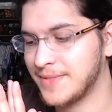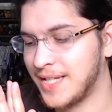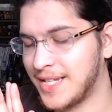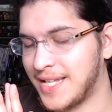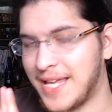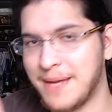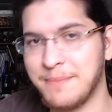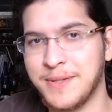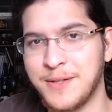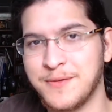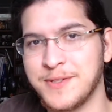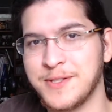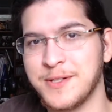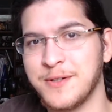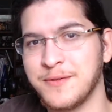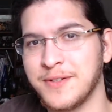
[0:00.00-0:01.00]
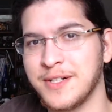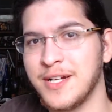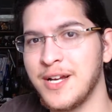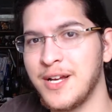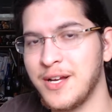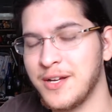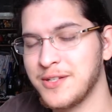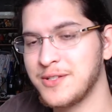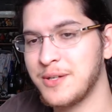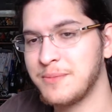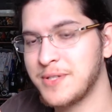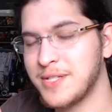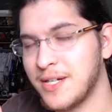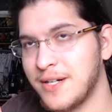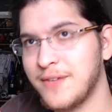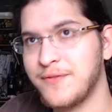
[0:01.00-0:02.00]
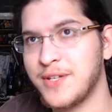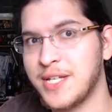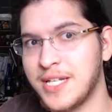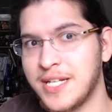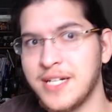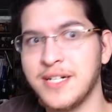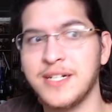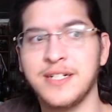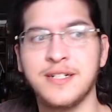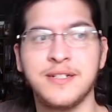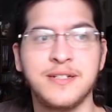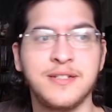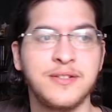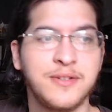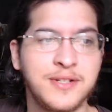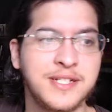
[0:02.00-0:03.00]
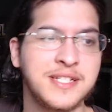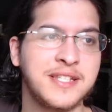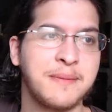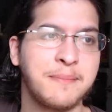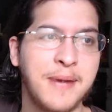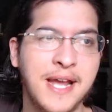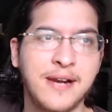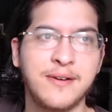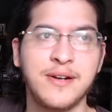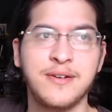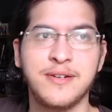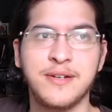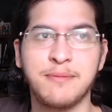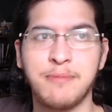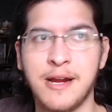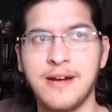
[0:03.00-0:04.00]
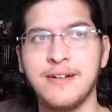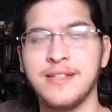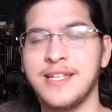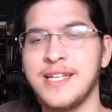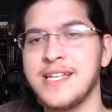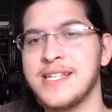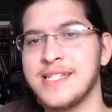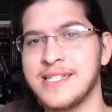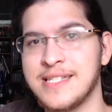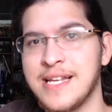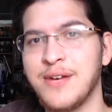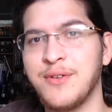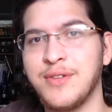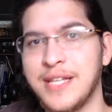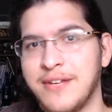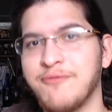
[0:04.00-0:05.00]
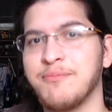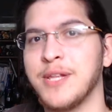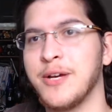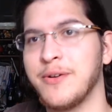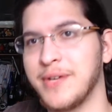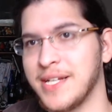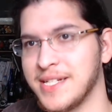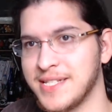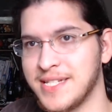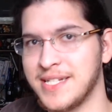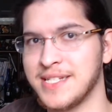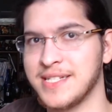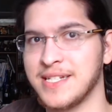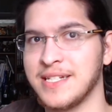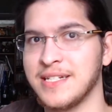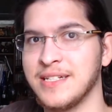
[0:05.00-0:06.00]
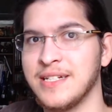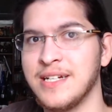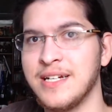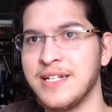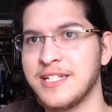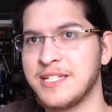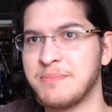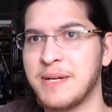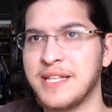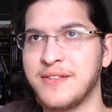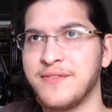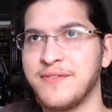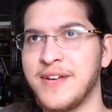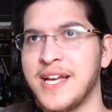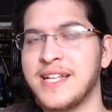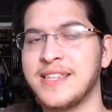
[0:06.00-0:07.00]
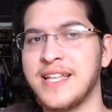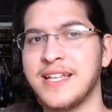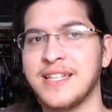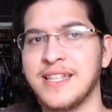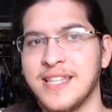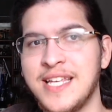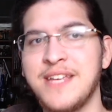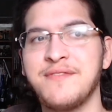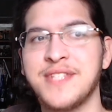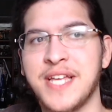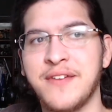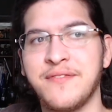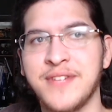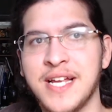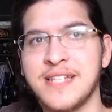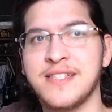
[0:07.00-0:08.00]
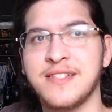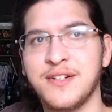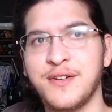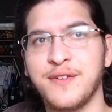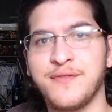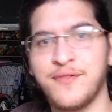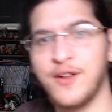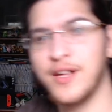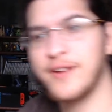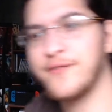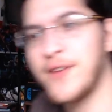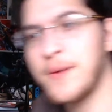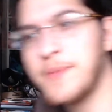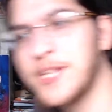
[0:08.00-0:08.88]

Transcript: can't believe it's over. Also, I'm sorry if you hear noise in the background. It apparently is now leaf blowing season, despite the fact that leaves have not started falling from the